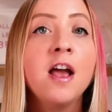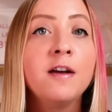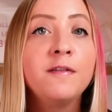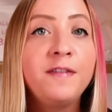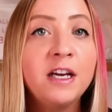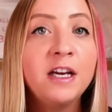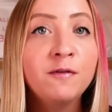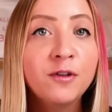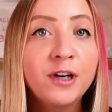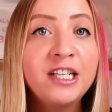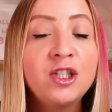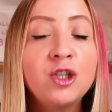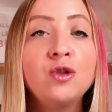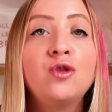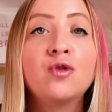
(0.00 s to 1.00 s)
feel free
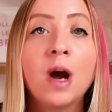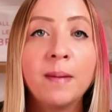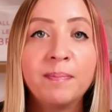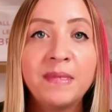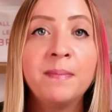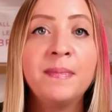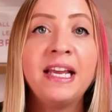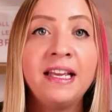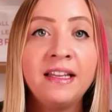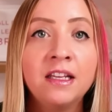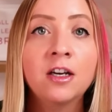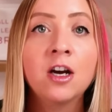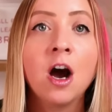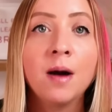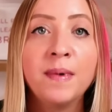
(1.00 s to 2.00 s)
to drop them in the
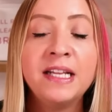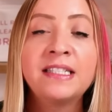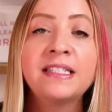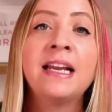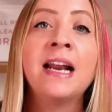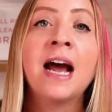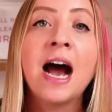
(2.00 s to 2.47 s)
comments and